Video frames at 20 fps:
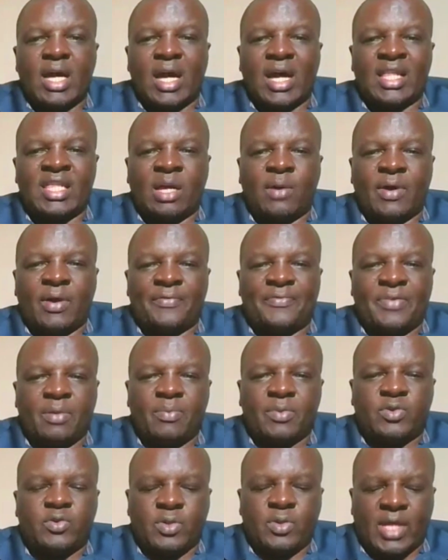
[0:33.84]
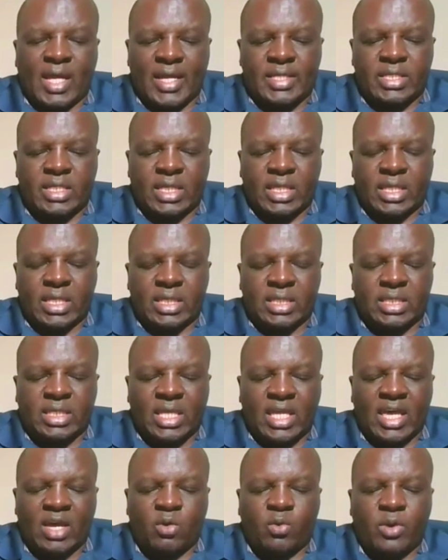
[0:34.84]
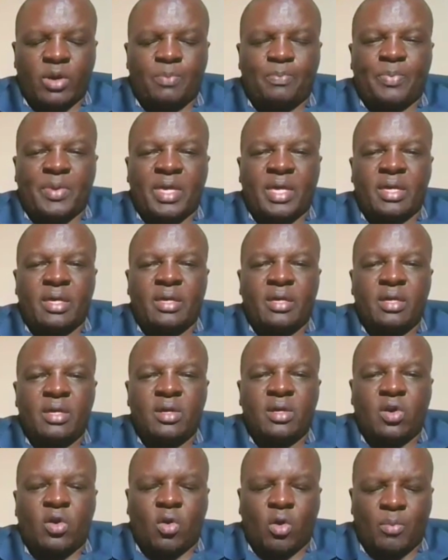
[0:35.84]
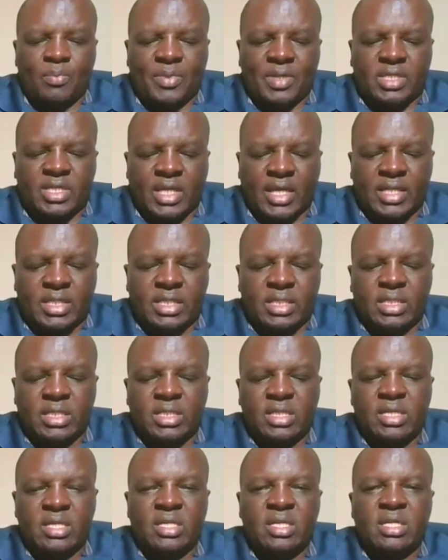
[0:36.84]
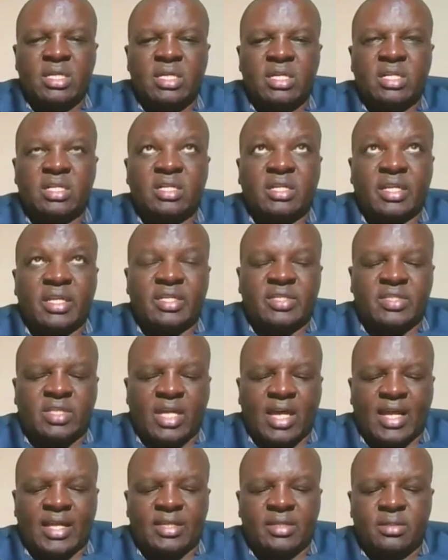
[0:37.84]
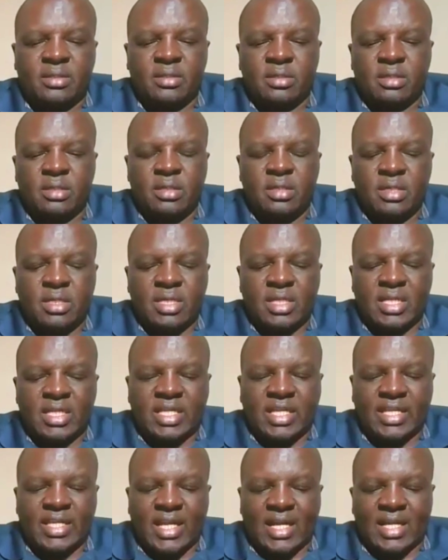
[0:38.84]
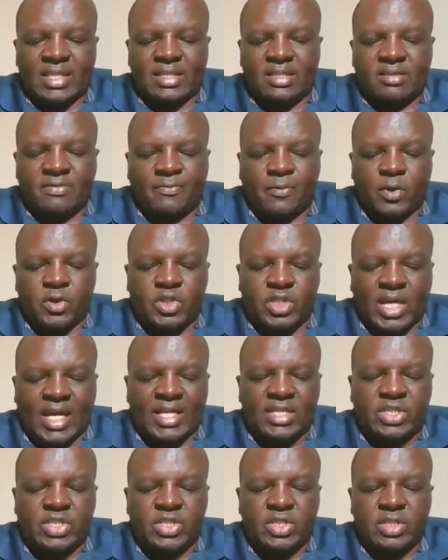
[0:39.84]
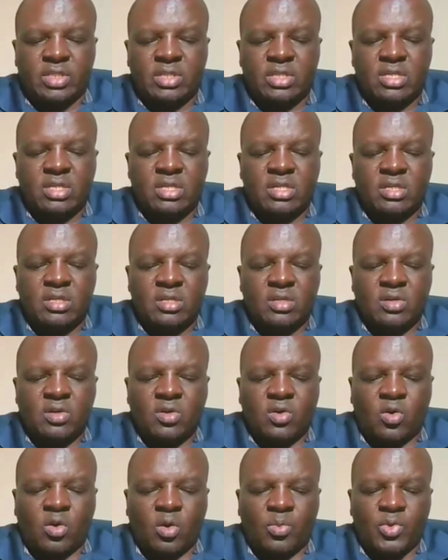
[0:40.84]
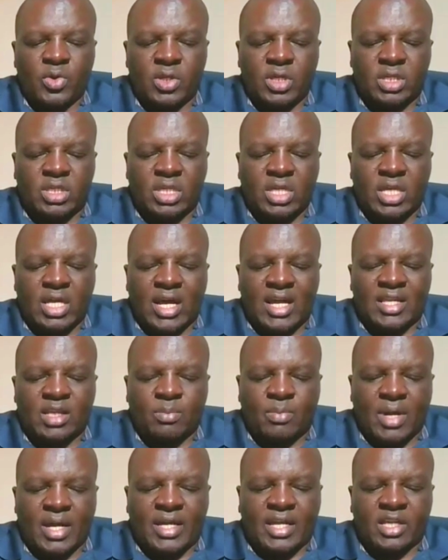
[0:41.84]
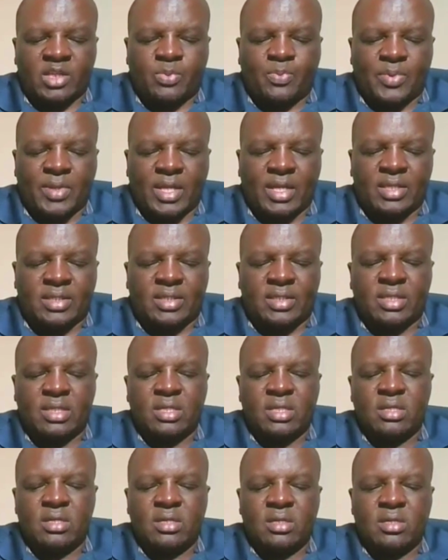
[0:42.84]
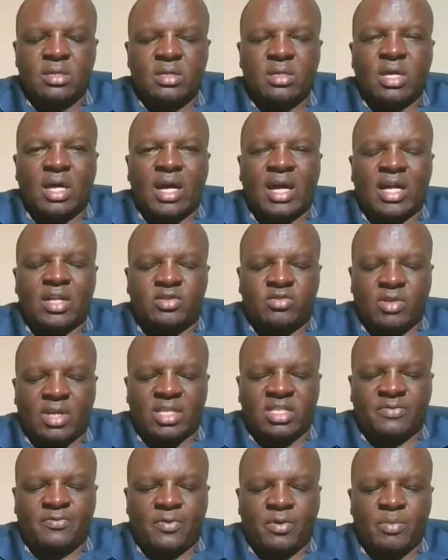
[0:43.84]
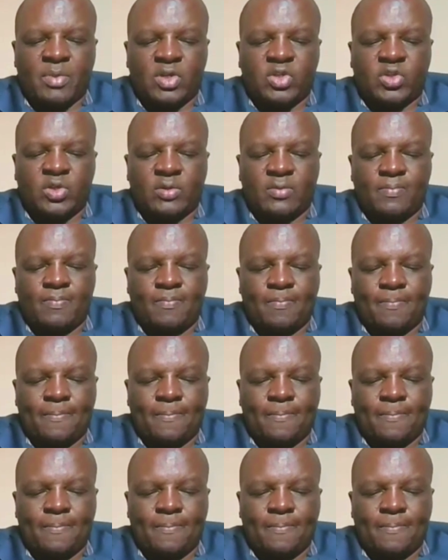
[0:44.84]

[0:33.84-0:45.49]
And our theme tonight is equipping competent Christian leaders for church, community, and marketplace transformation.